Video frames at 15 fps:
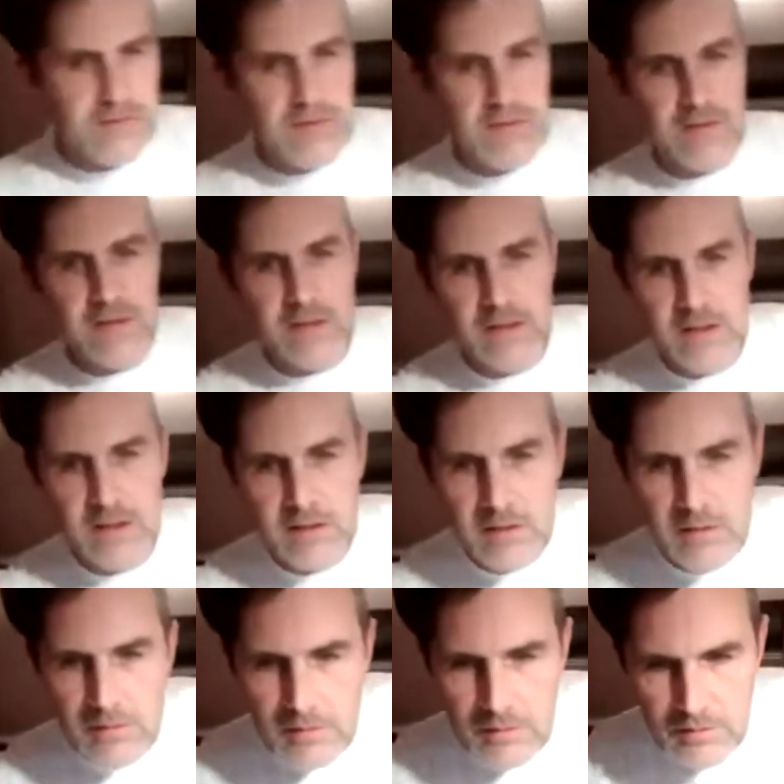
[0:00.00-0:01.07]
that I
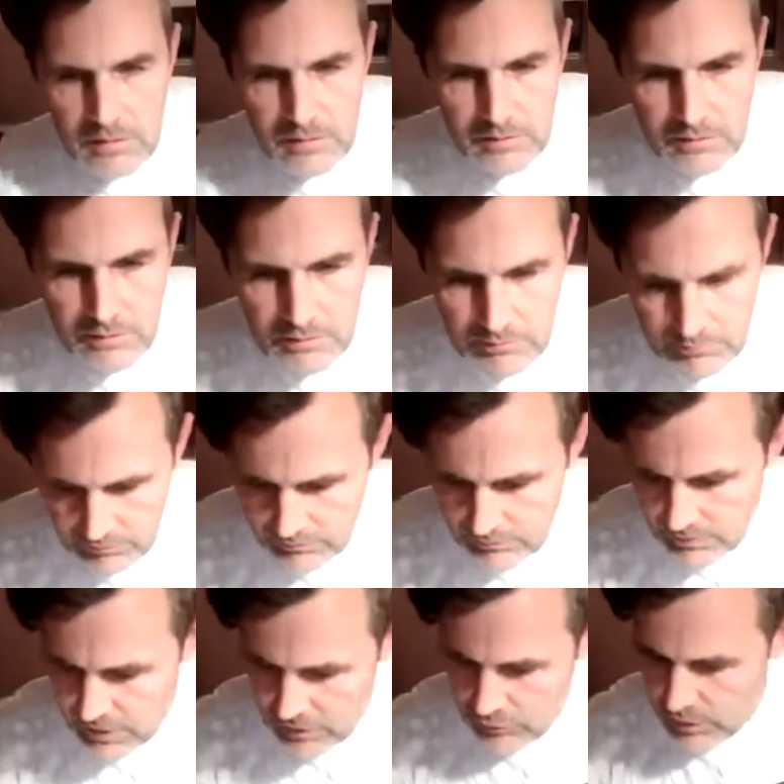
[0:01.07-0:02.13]

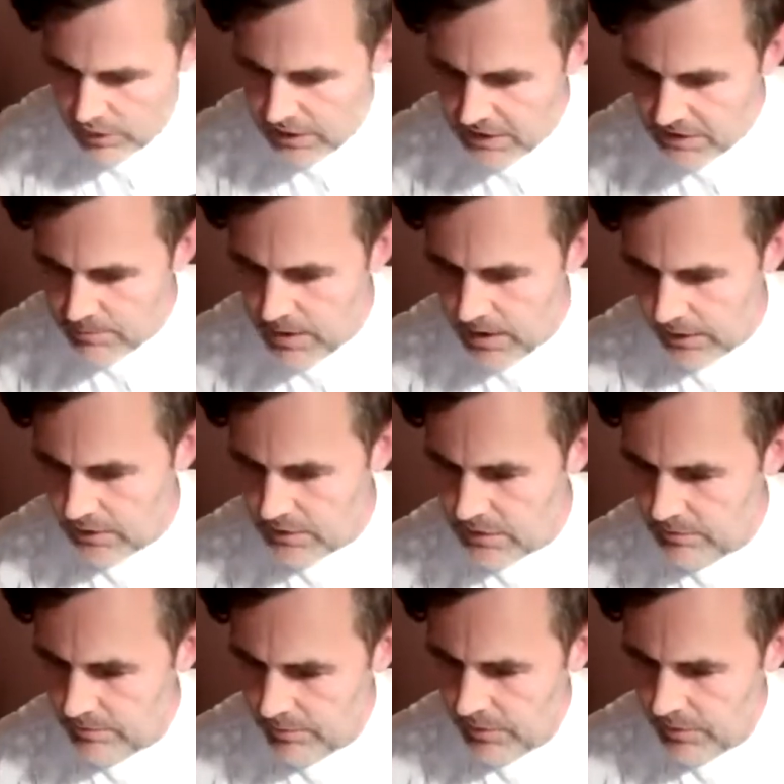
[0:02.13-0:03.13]
didn't really expect.